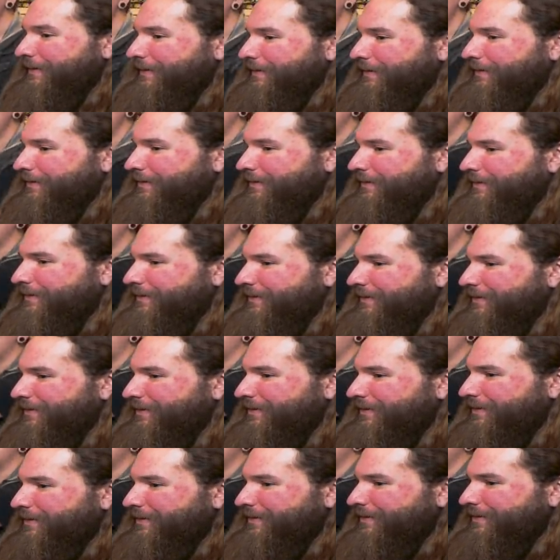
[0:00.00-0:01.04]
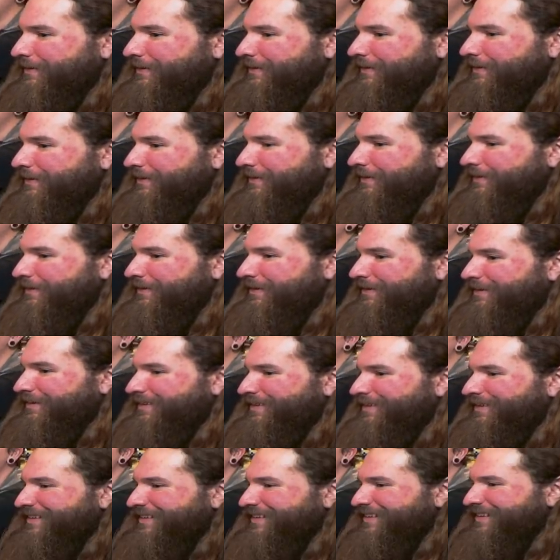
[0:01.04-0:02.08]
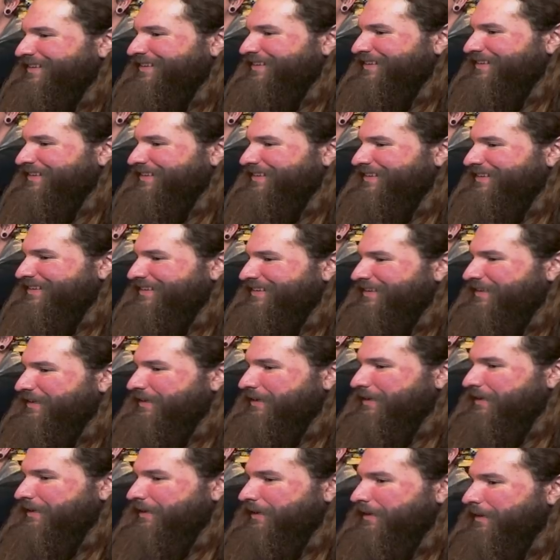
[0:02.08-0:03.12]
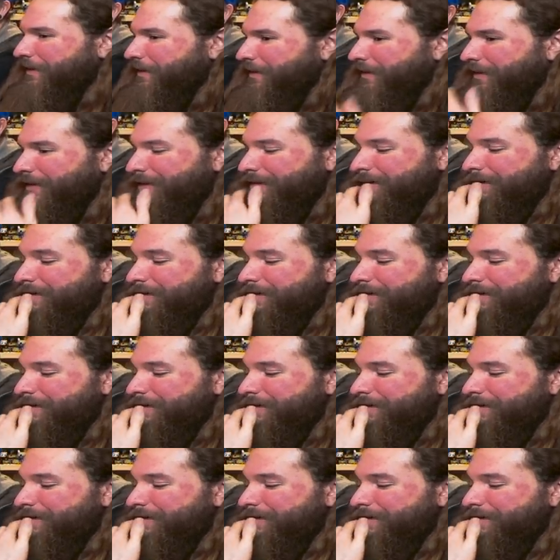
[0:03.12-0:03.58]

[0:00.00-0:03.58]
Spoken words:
(silent)